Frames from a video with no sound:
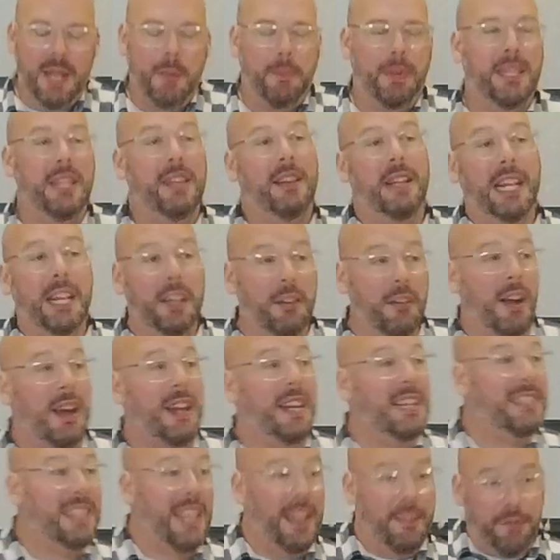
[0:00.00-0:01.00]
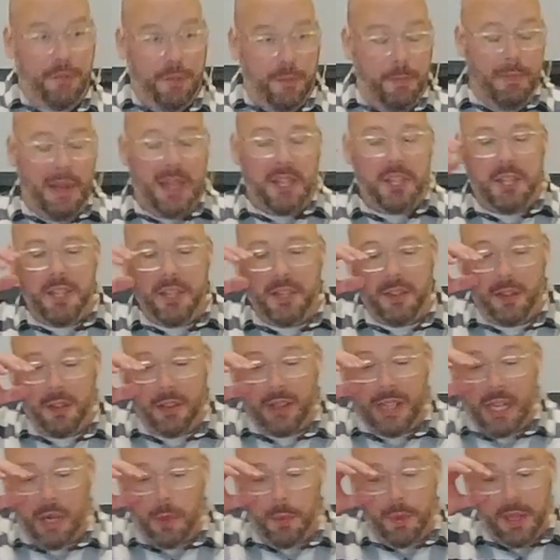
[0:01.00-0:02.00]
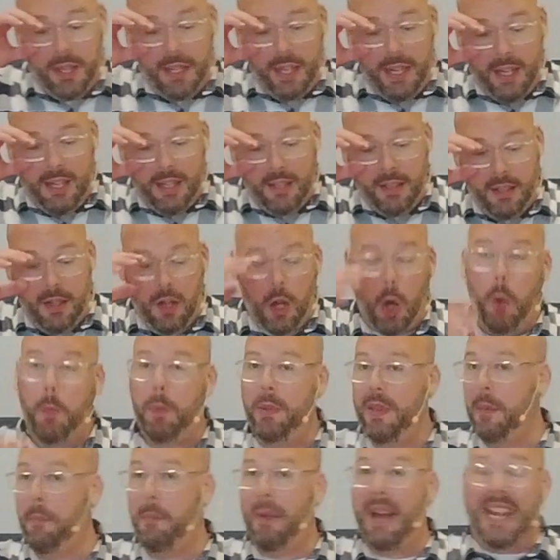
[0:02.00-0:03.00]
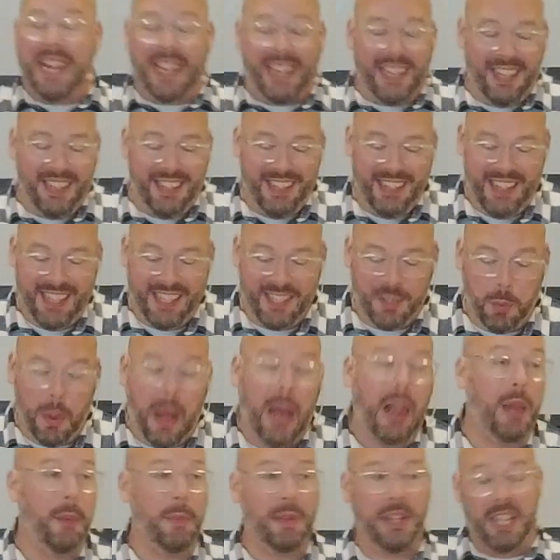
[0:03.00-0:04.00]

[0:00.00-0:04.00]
But then later on, as I mentioned earlier, we're going to open the mic as well.